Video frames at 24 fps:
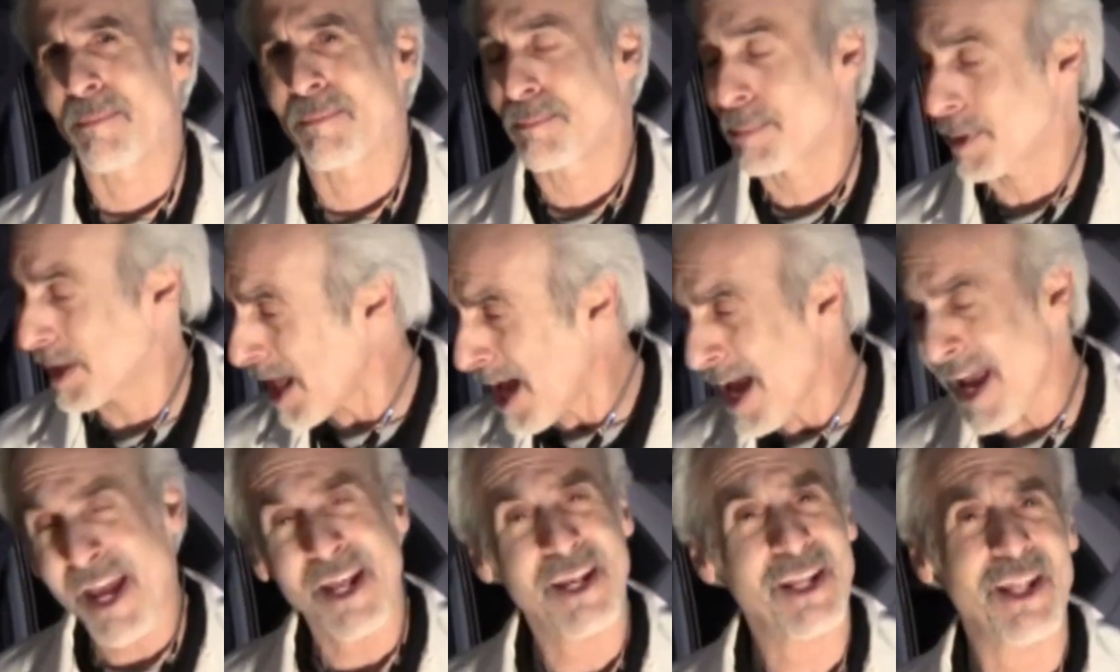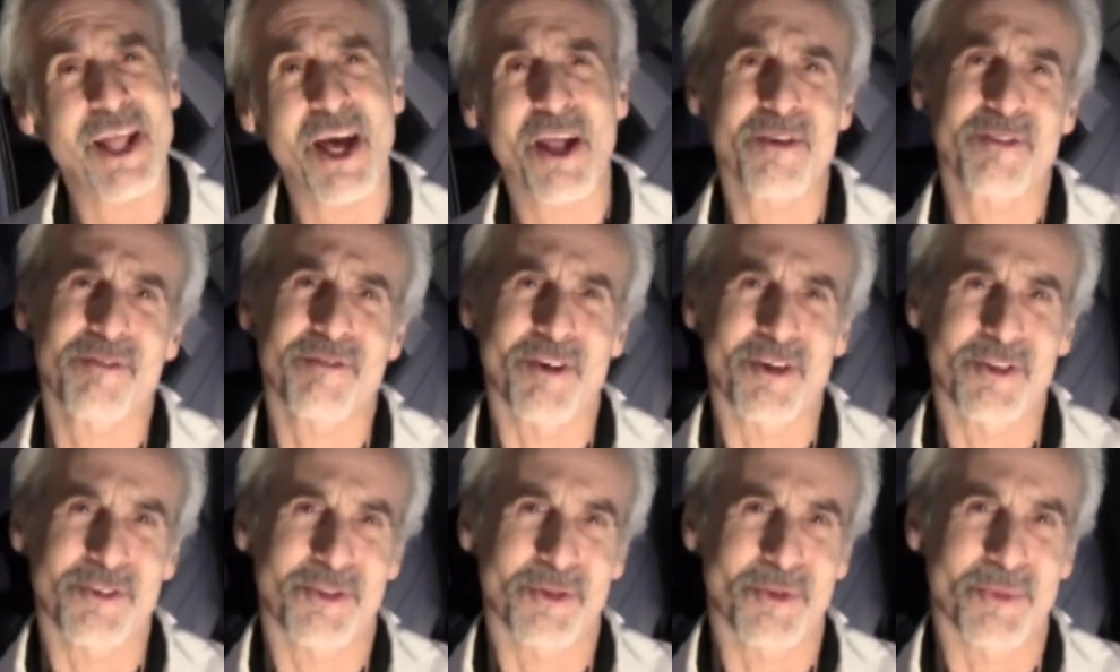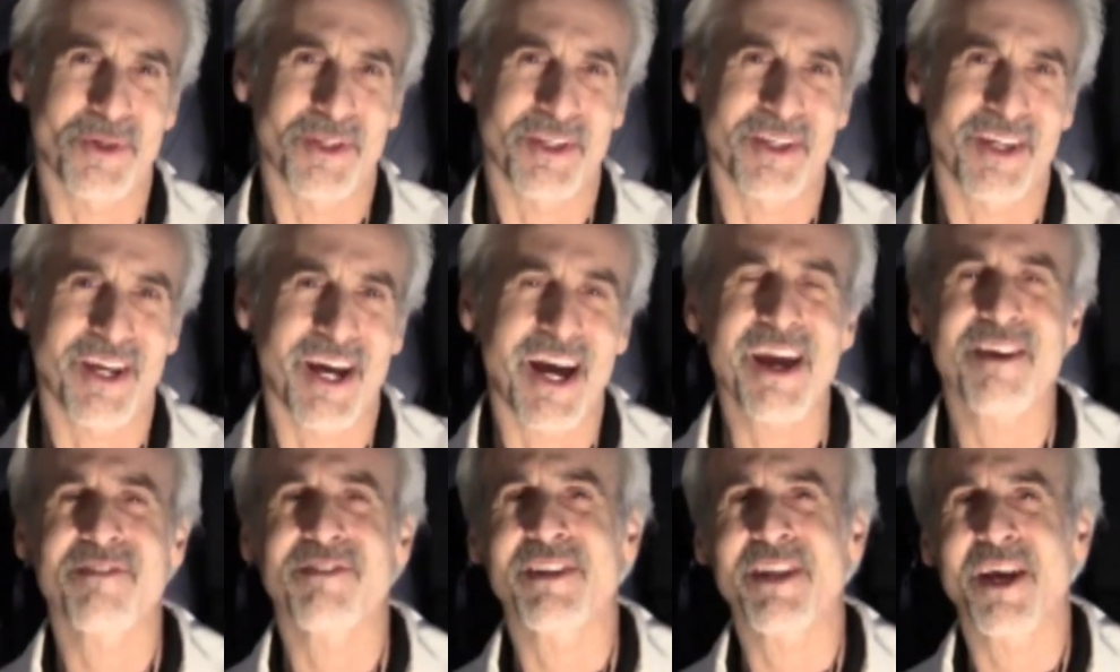But I had a lot of fun doing it.
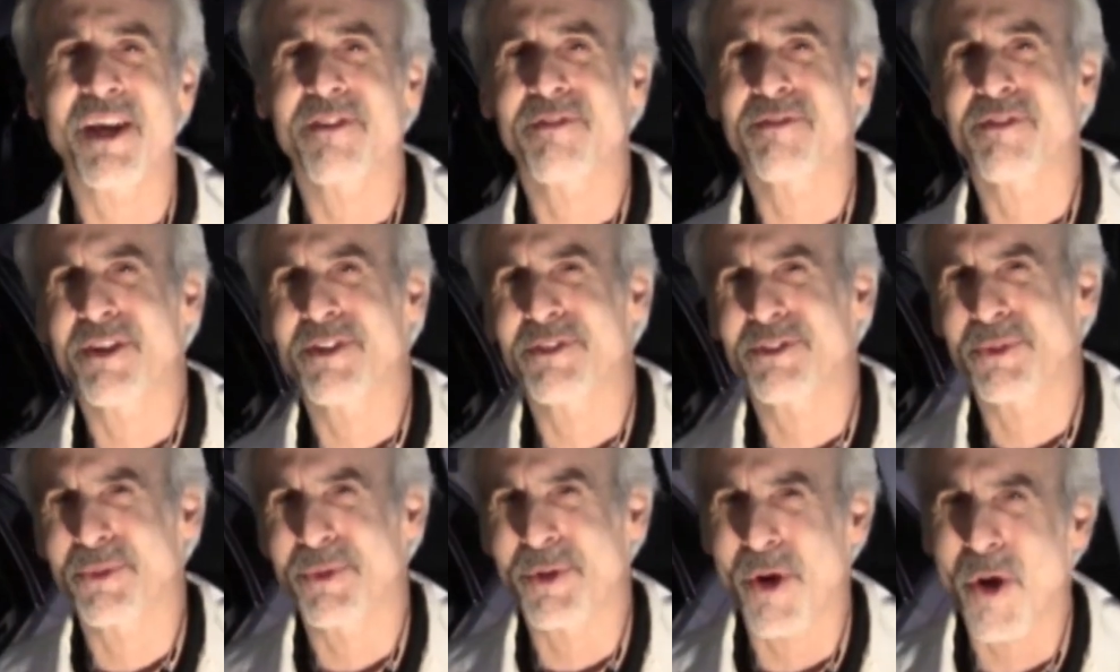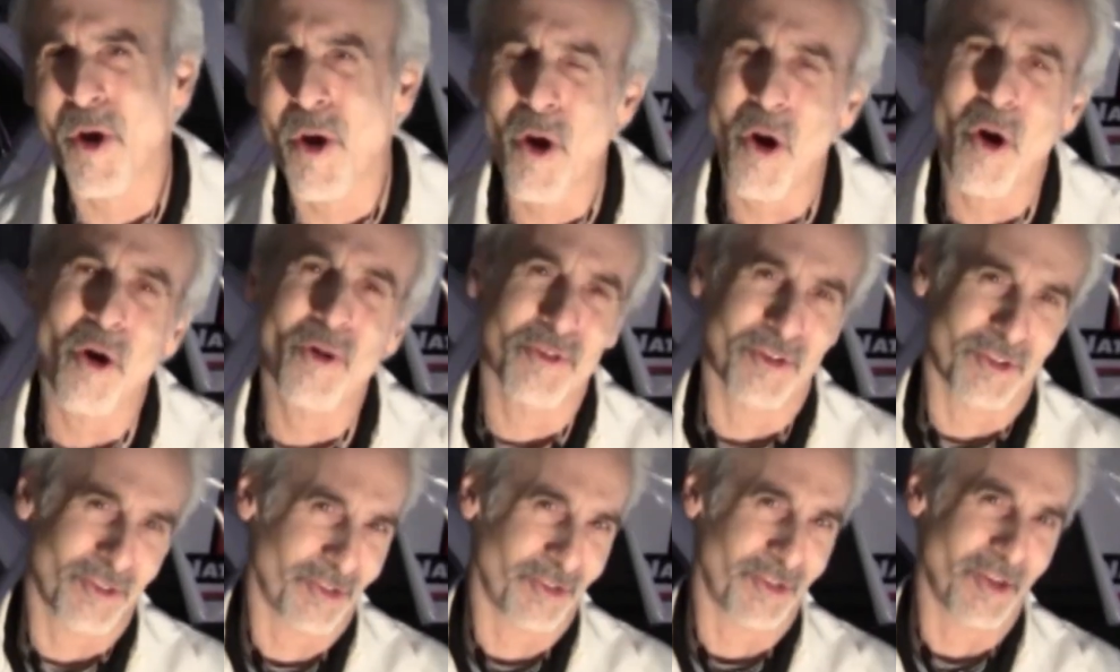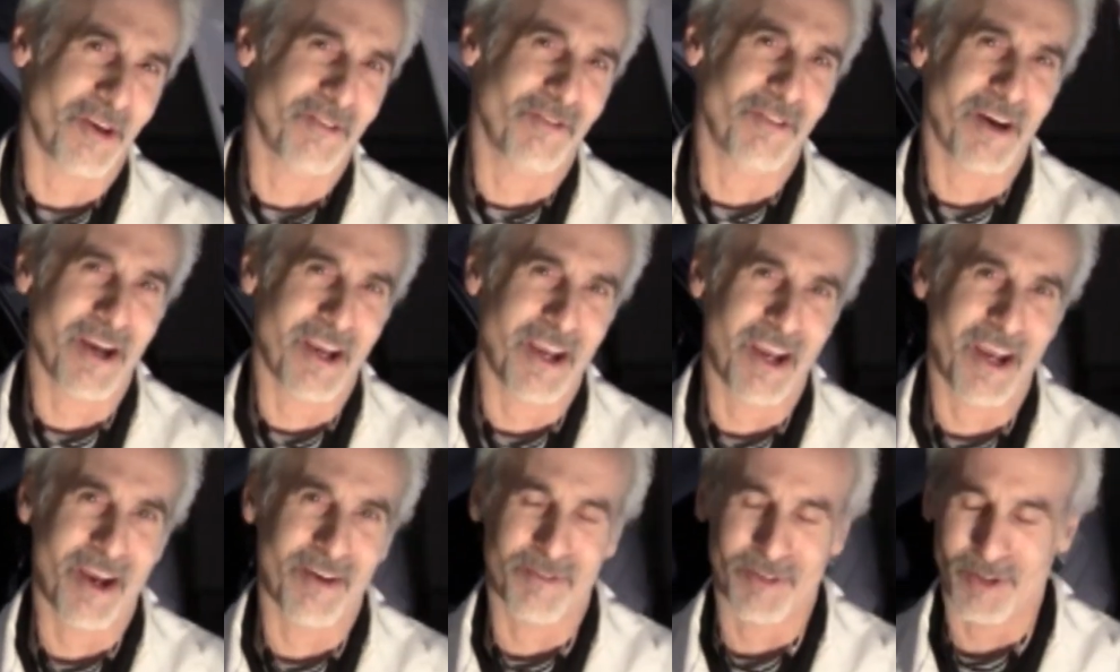I have a lot of fun doing all this stuff I
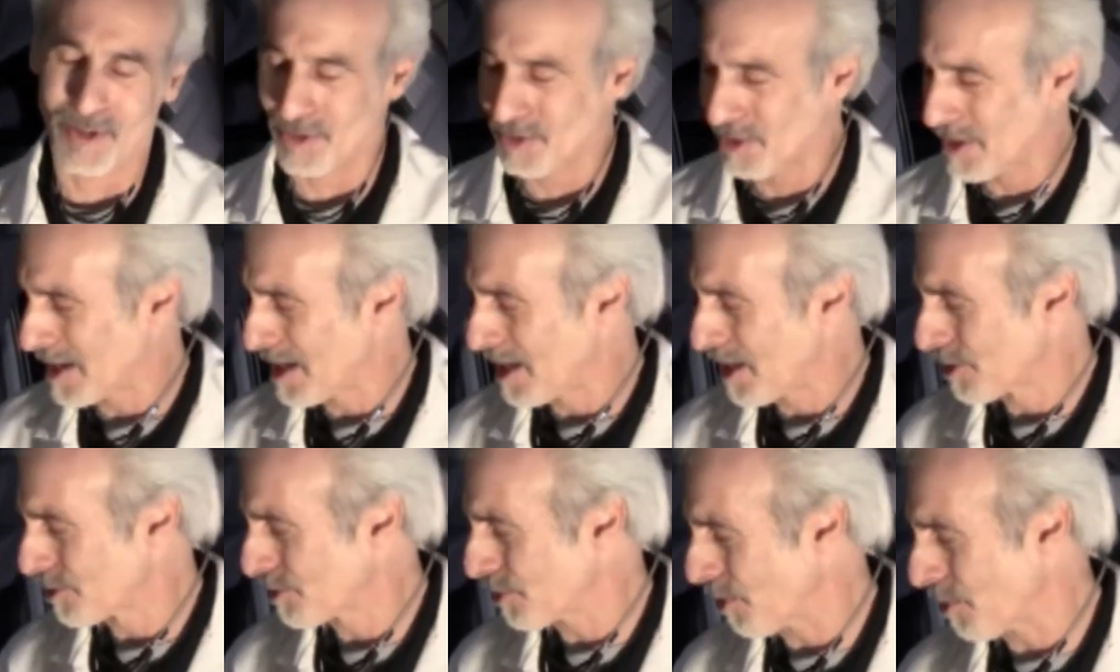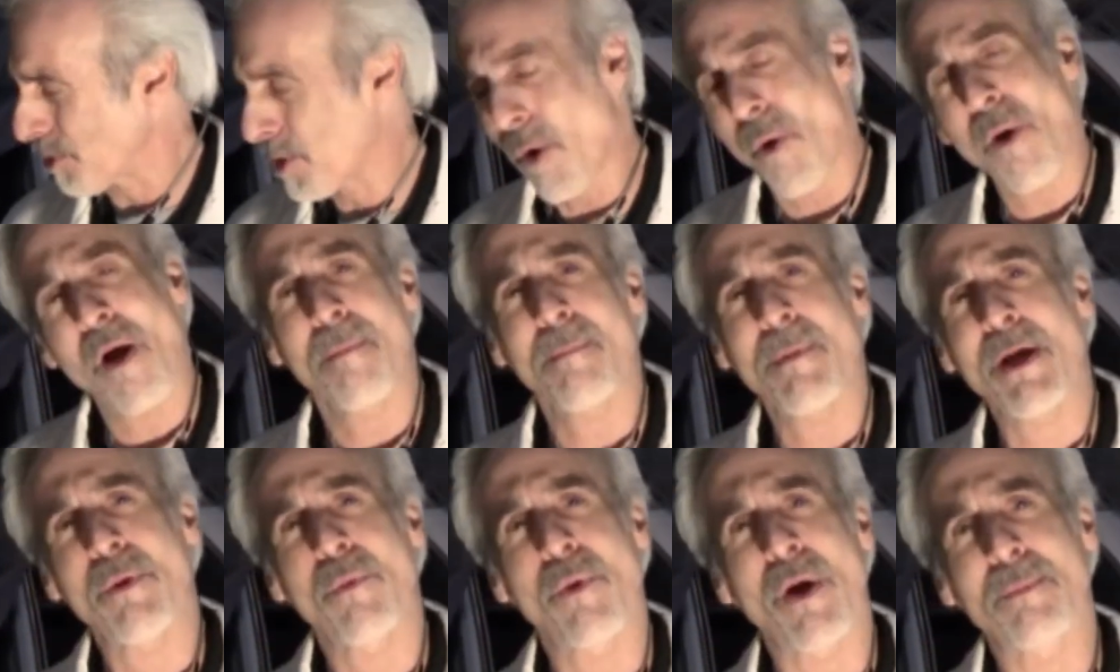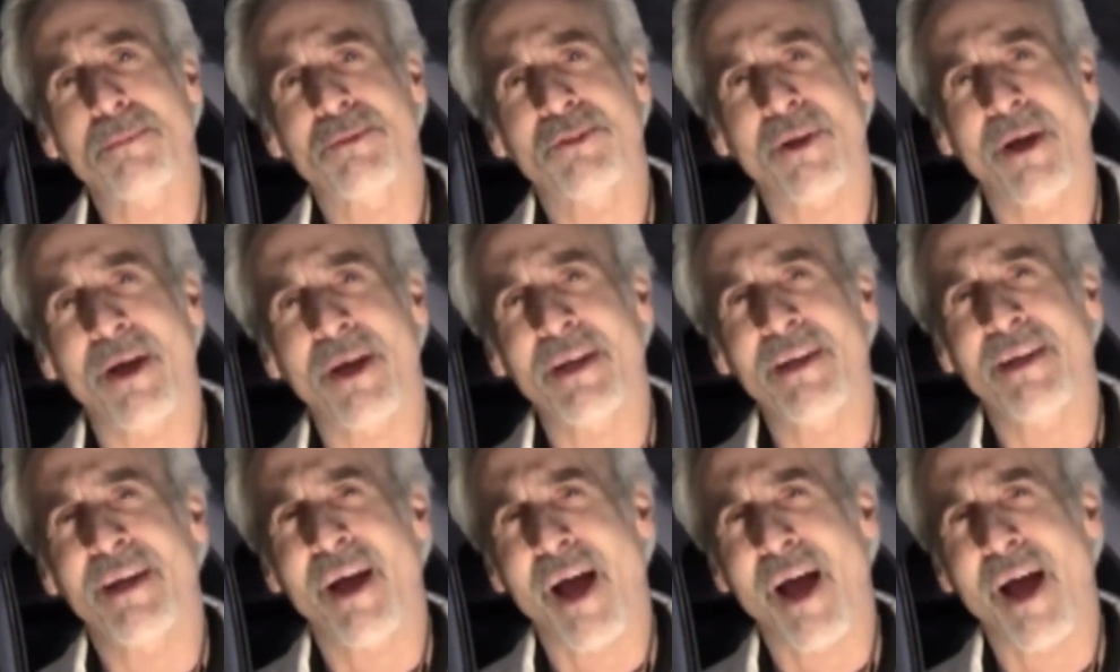have here. So go on my website,